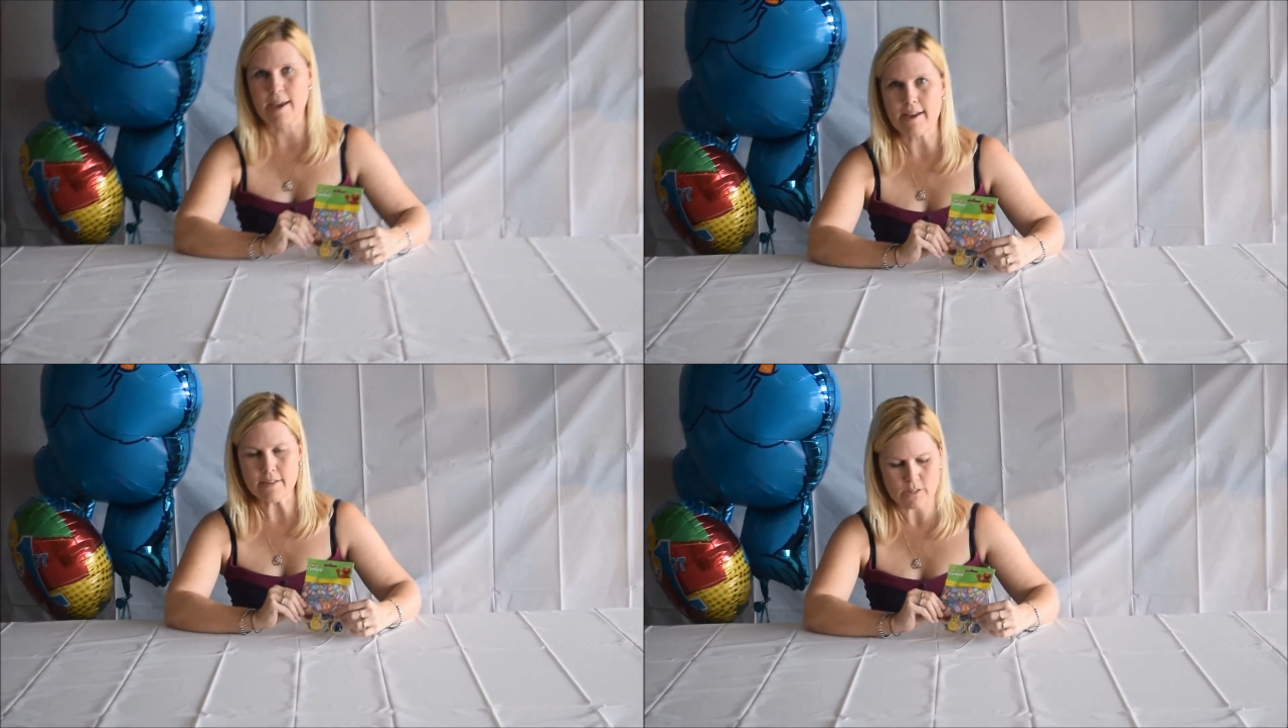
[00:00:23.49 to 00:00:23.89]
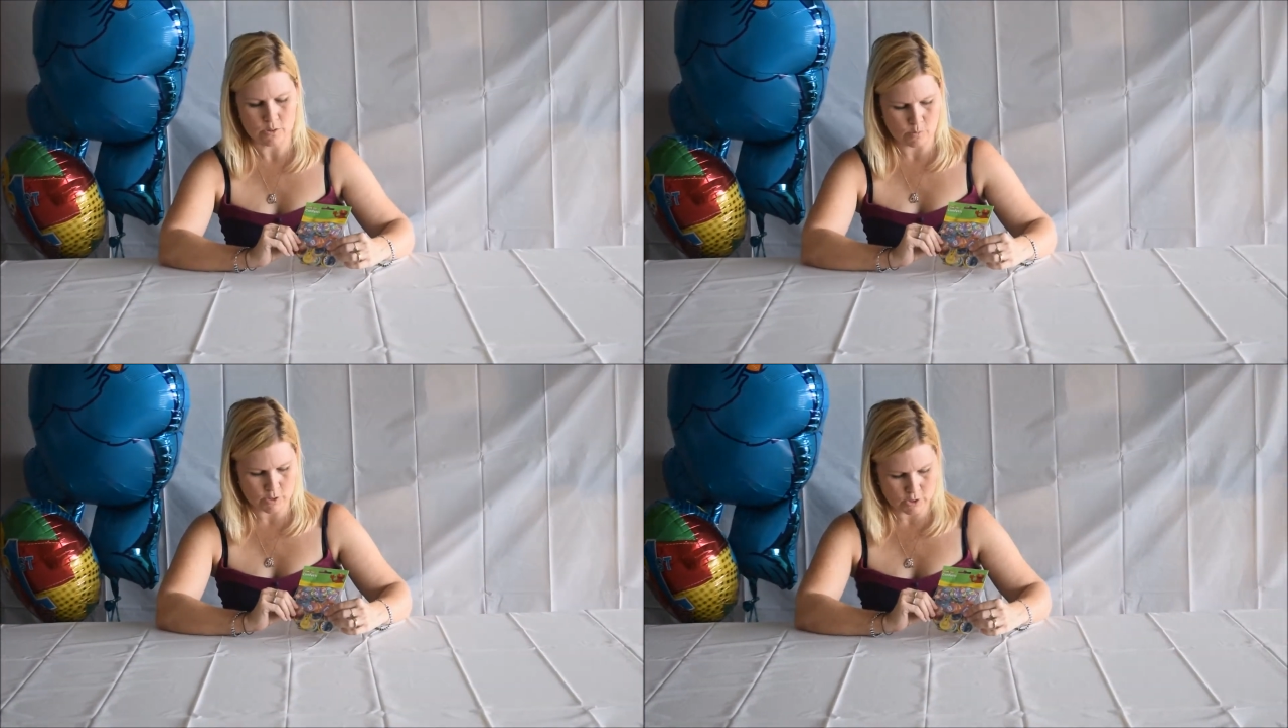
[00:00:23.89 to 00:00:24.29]

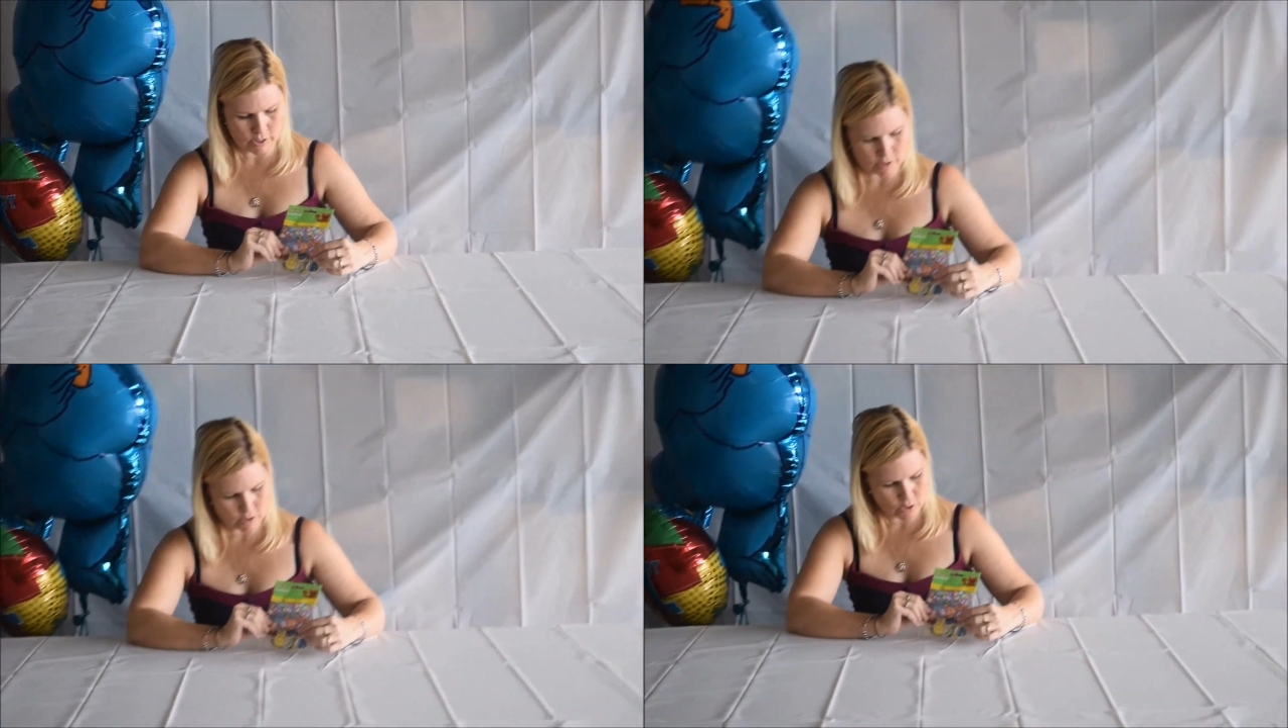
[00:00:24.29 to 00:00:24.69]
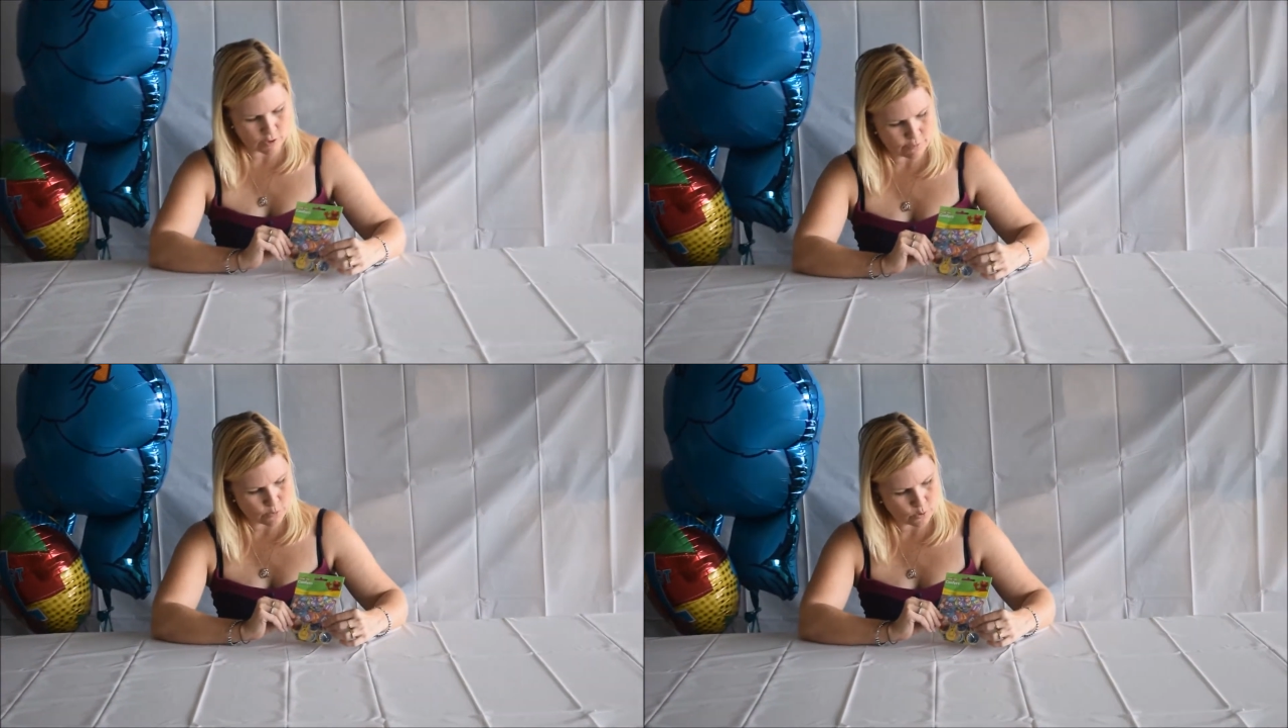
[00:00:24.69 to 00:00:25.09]
ounce, which is
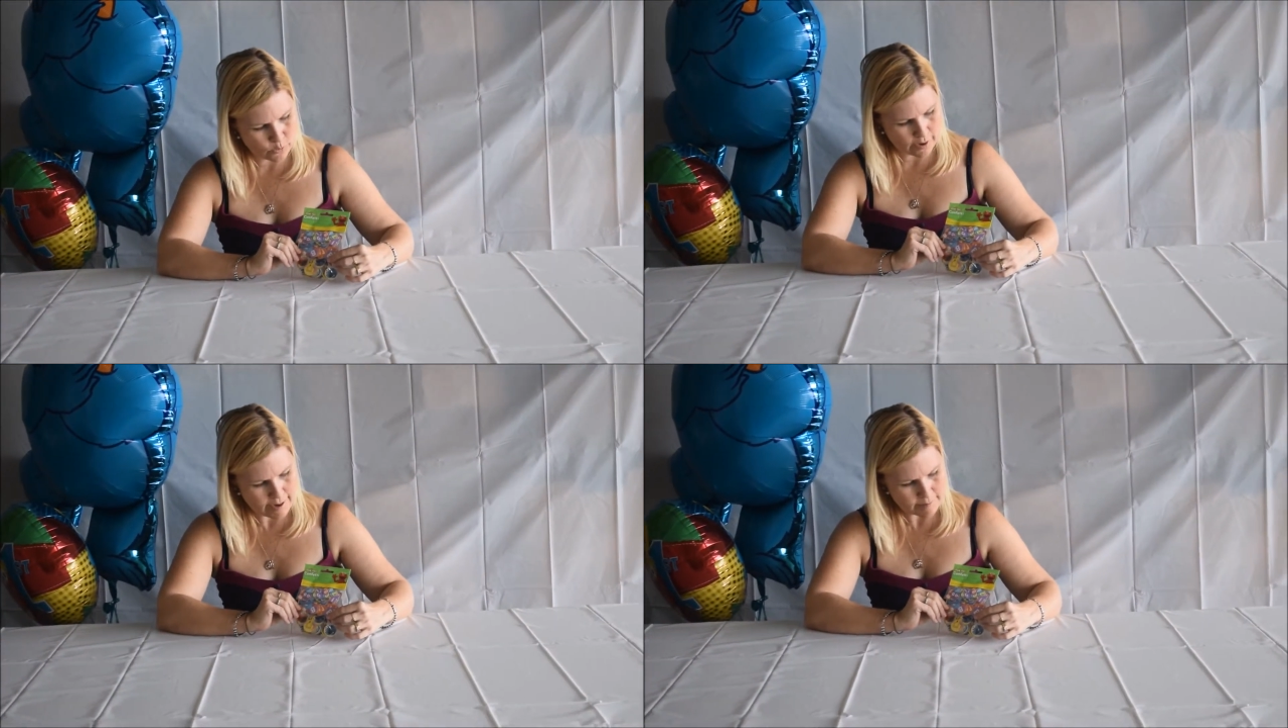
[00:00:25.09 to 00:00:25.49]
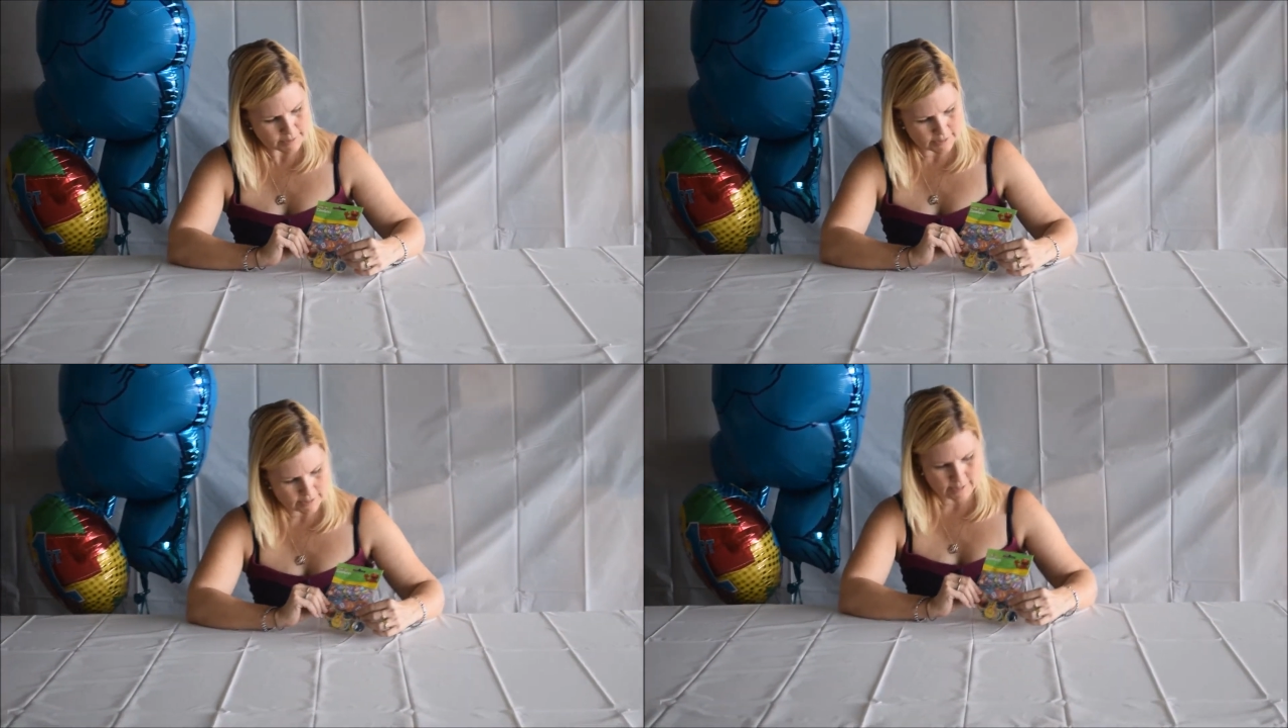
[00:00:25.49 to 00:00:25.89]
34
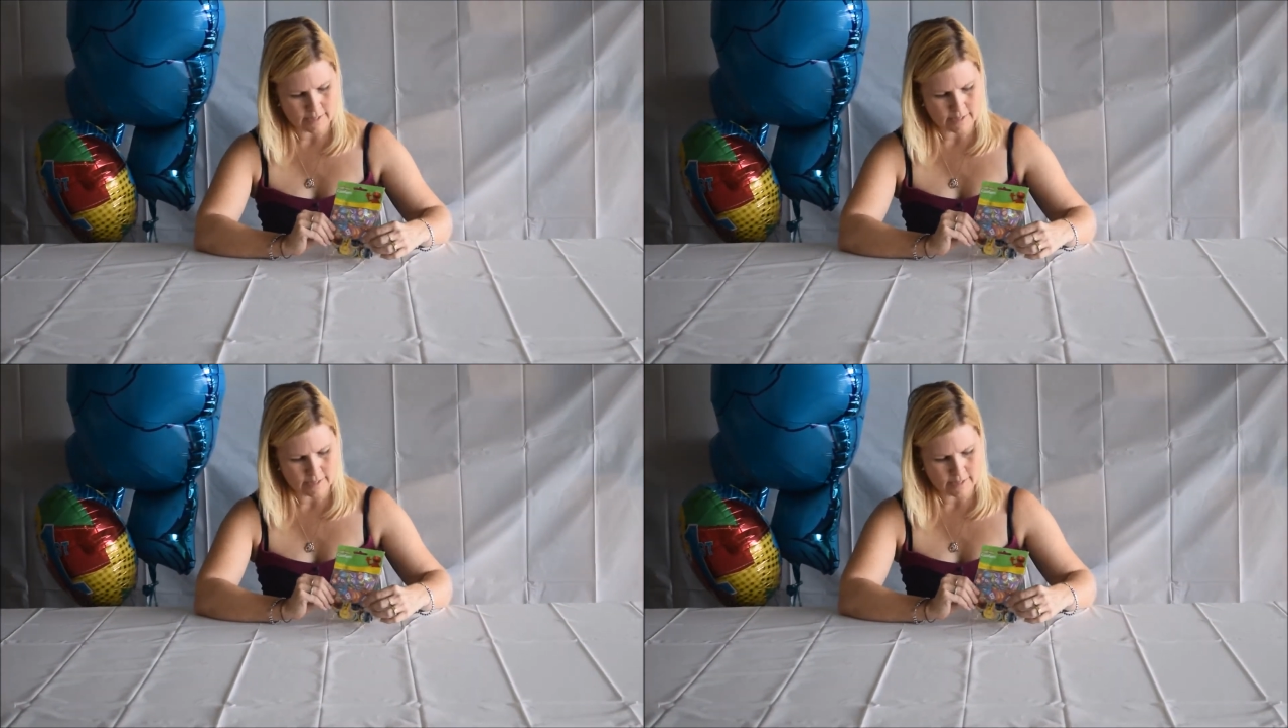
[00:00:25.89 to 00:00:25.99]
grams.